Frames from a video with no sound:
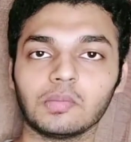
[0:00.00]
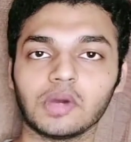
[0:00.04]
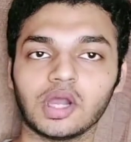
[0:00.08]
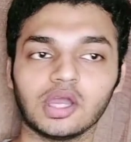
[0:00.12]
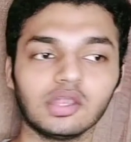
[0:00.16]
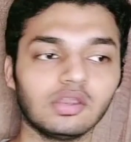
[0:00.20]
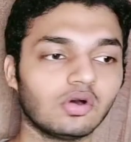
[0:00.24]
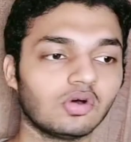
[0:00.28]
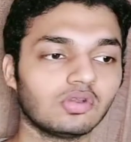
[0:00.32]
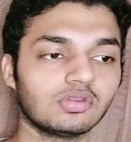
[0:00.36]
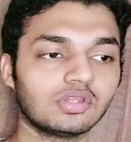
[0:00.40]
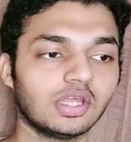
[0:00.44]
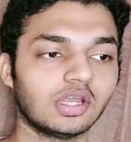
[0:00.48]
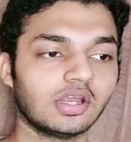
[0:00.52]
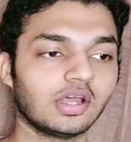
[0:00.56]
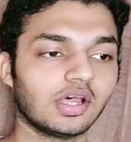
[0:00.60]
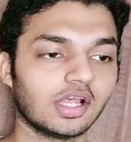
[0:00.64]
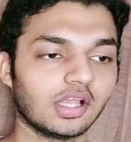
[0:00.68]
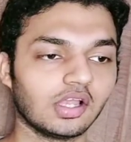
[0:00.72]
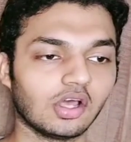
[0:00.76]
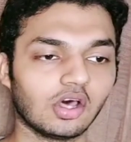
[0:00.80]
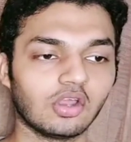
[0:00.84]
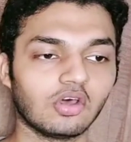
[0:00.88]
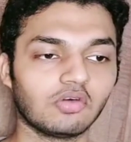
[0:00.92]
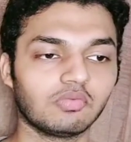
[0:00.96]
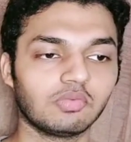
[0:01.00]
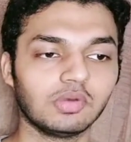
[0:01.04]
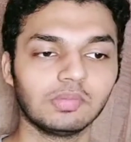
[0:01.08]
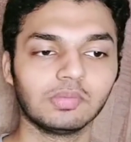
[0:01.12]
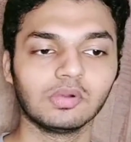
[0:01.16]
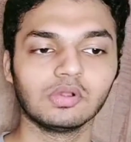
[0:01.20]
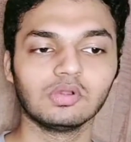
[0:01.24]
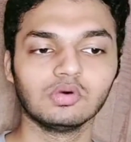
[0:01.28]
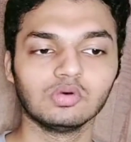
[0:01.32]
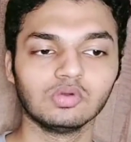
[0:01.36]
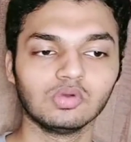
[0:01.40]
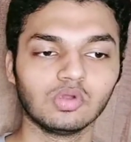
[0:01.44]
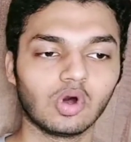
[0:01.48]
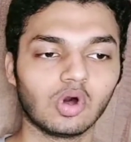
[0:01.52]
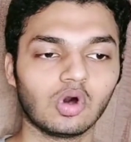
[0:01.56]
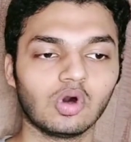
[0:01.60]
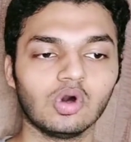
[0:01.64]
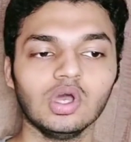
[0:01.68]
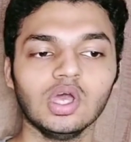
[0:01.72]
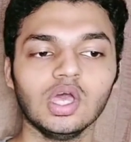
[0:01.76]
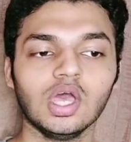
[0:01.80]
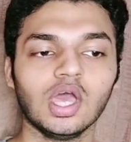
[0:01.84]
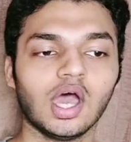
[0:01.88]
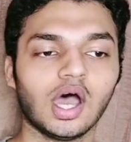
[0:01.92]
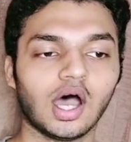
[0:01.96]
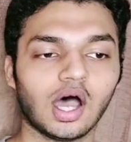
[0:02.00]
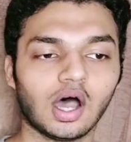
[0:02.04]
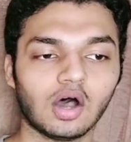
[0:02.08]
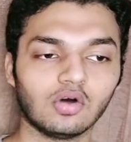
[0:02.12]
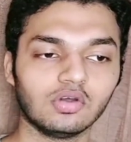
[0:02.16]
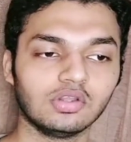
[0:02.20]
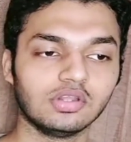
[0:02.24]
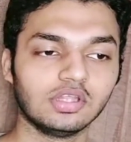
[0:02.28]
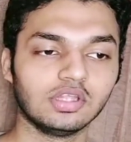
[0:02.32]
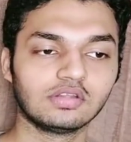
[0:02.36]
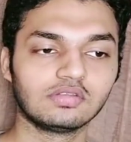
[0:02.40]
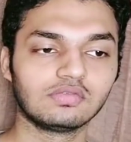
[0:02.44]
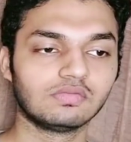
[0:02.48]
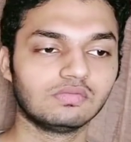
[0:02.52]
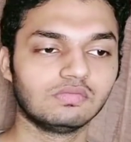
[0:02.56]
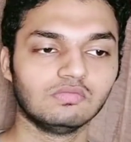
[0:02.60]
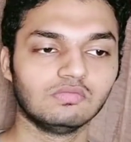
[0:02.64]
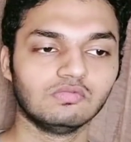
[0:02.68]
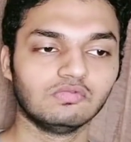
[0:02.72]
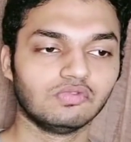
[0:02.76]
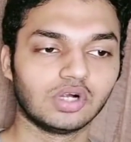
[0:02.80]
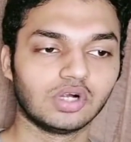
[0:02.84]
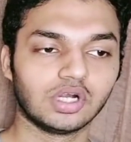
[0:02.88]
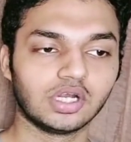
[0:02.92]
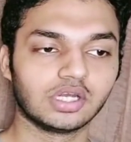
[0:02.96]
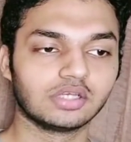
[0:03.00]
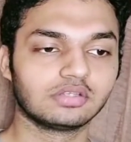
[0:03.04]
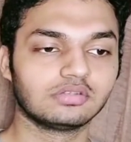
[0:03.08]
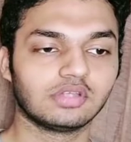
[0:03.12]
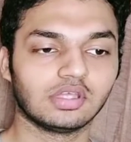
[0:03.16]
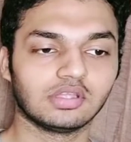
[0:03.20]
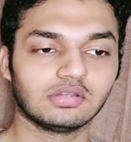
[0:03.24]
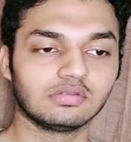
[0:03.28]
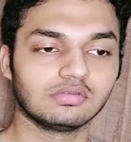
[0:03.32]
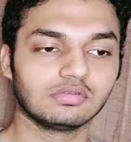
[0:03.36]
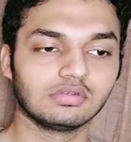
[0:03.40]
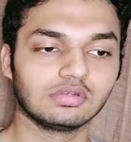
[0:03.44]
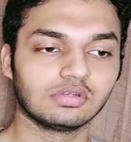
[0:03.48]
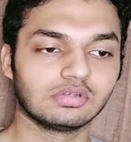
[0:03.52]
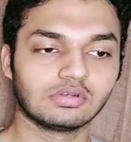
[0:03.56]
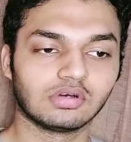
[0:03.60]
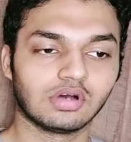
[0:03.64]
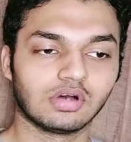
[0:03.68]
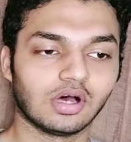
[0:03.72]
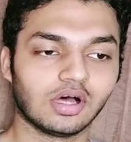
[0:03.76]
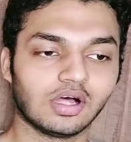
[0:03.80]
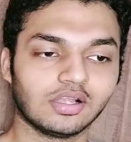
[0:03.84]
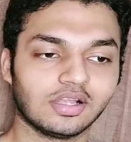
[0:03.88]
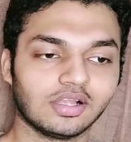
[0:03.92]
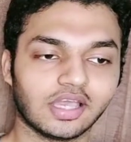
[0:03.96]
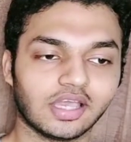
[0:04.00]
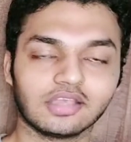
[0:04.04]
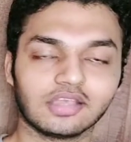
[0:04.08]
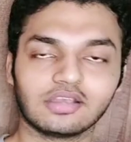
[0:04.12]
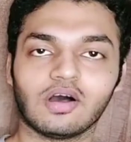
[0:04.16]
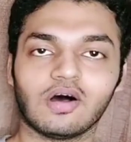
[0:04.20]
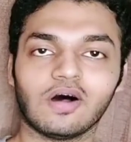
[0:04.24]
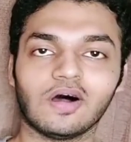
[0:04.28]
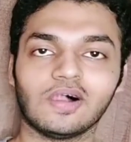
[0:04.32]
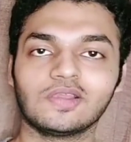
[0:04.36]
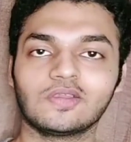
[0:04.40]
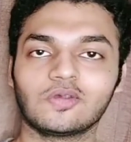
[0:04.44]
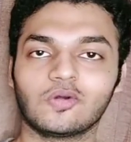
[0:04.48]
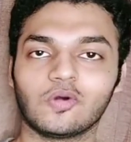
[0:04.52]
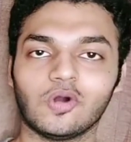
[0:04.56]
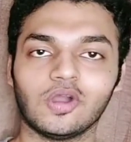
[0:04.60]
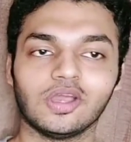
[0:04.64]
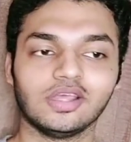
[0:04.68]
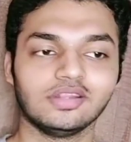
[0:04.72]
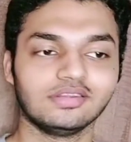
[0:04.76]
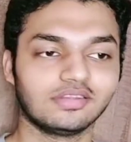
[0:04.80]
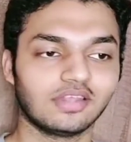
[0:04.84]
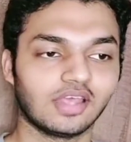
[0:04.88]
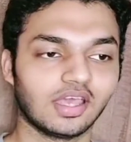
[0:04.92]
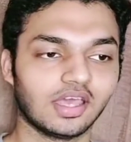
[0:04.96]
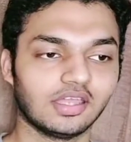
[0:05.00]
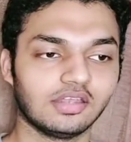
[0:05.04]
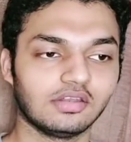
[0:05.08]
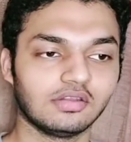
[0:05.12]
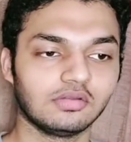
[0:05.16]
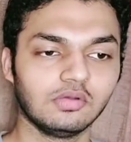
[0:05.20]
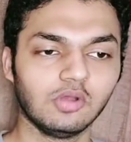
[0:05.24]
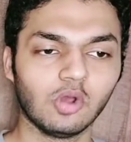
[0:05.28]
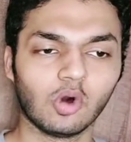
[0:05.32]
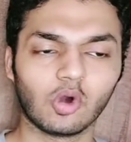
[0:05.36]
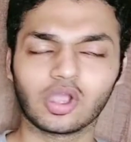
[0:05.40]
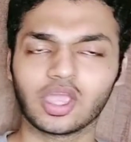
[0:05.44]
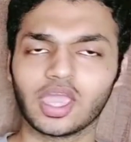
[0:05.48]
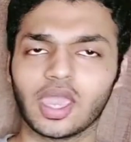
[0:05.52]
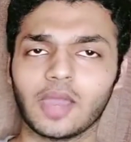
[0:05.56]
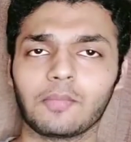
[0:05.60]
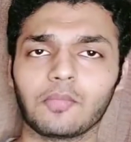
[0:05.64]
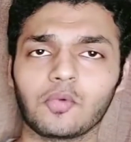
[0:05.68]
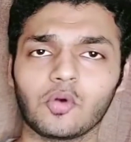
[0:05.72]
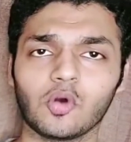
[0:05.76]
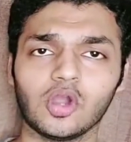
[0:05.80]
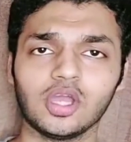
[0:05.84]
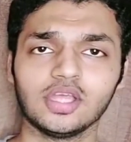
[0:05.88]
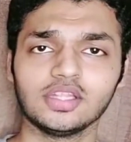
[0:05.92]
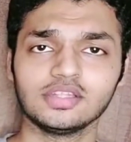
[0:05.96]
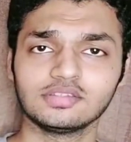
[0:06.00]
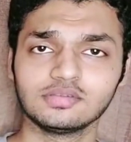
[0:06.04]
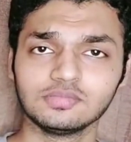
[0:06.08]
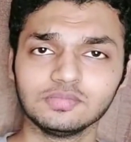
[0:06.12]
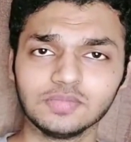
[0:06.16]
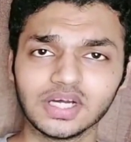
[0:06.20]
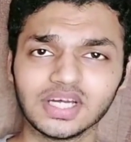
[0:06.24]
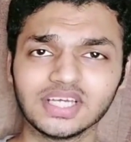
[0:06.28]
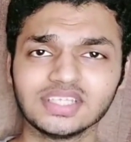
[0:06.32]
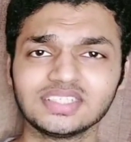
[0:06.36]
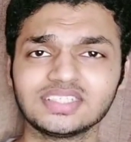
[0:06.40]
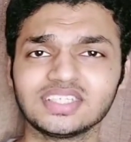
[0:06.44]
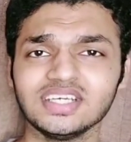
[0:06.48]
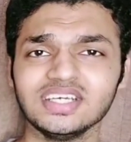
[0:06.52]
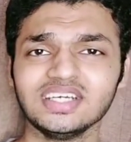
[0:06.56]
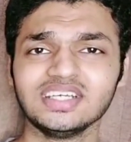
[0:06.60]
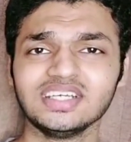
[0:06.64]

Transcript: I know there are a lot of people who know how this works and like altcoins and low cap coins, but